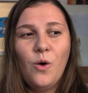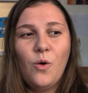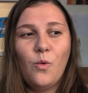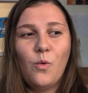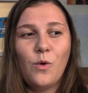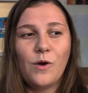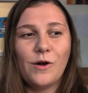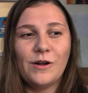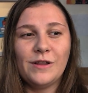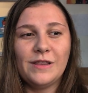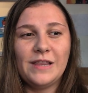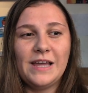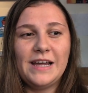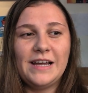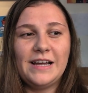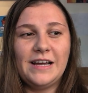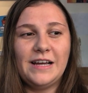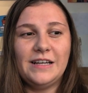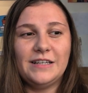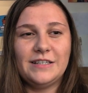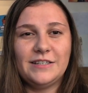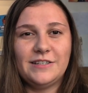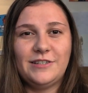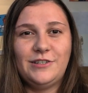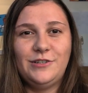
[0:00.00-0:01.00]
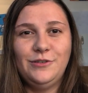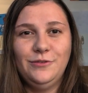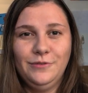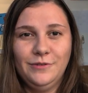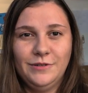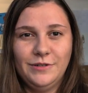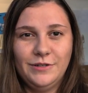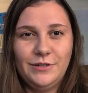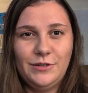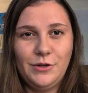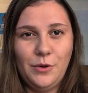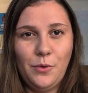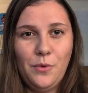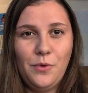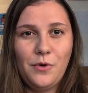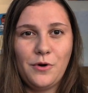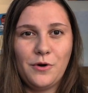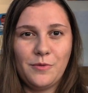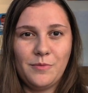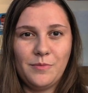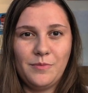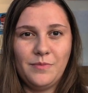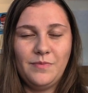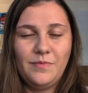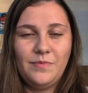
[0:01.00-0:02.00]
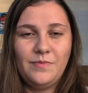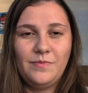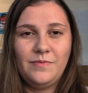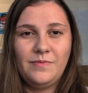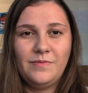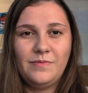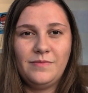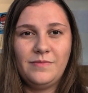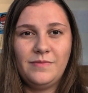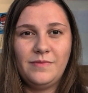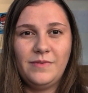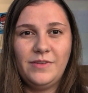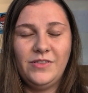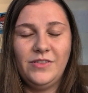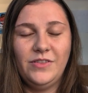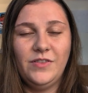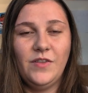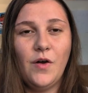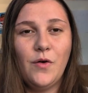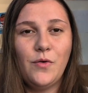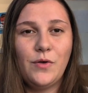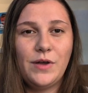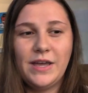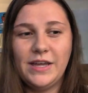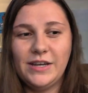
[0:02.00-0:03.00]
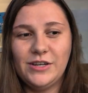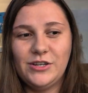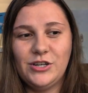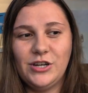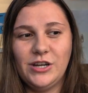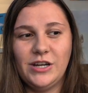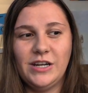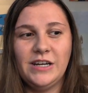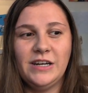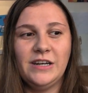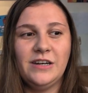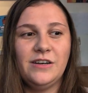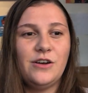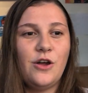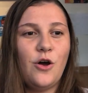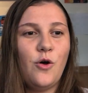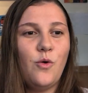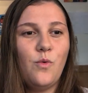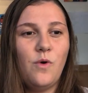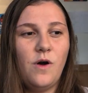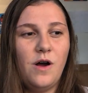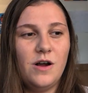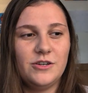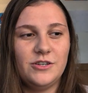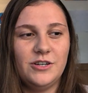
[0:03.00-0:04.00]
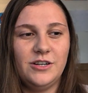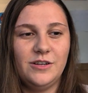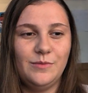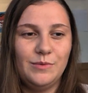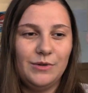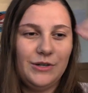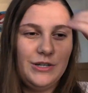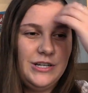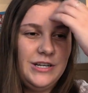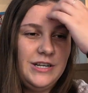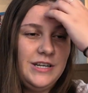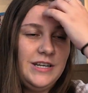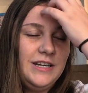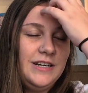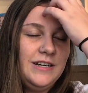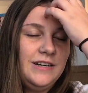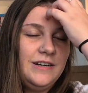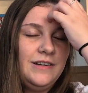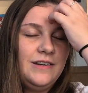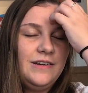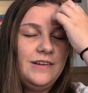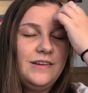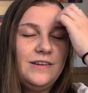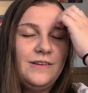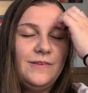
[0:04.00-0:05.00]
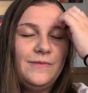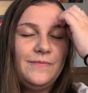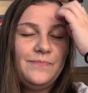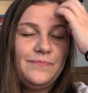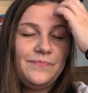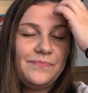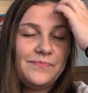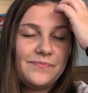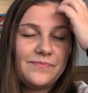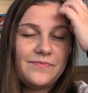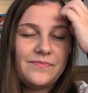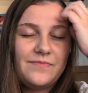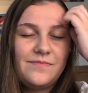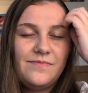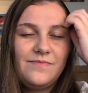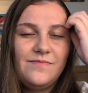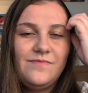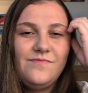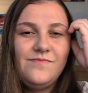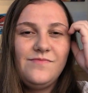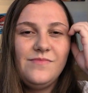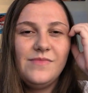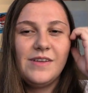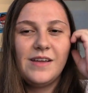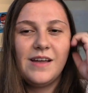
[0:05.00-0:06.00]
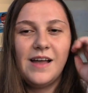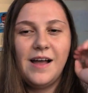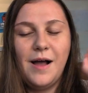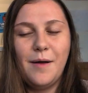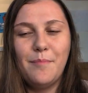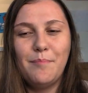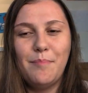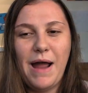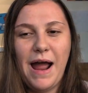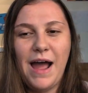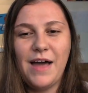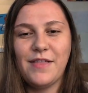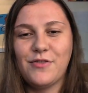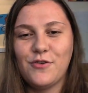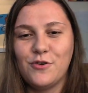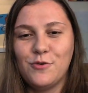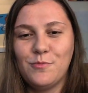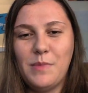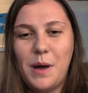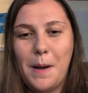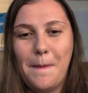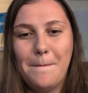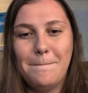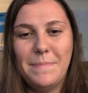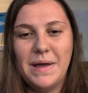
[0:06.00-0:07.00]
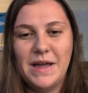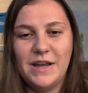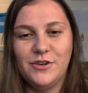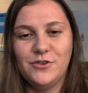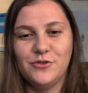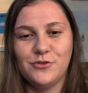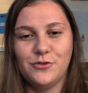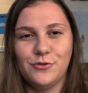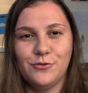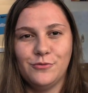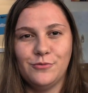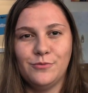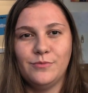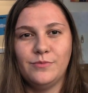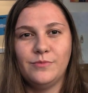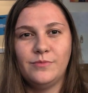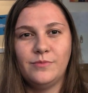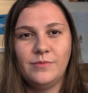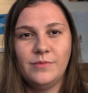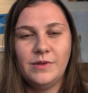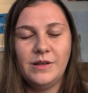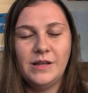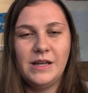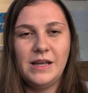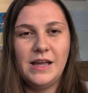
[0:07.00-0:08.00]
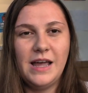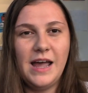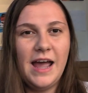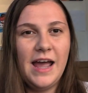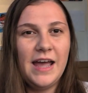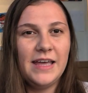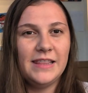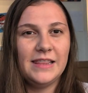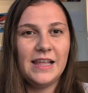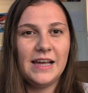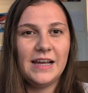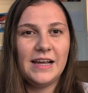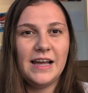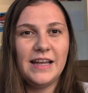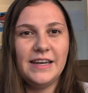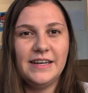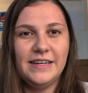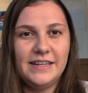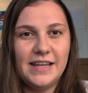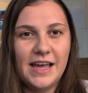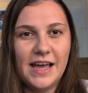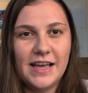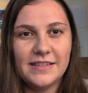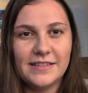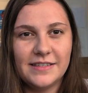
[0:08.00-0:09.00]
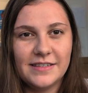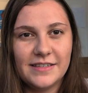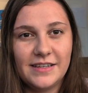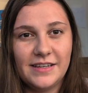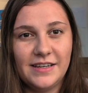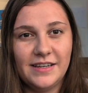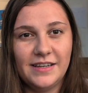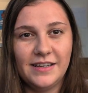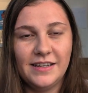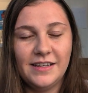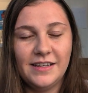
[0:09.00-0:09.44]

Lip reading: were like a student dorm. No kitchen, no washing machine, a bathroom, a bedroom, and like a desk.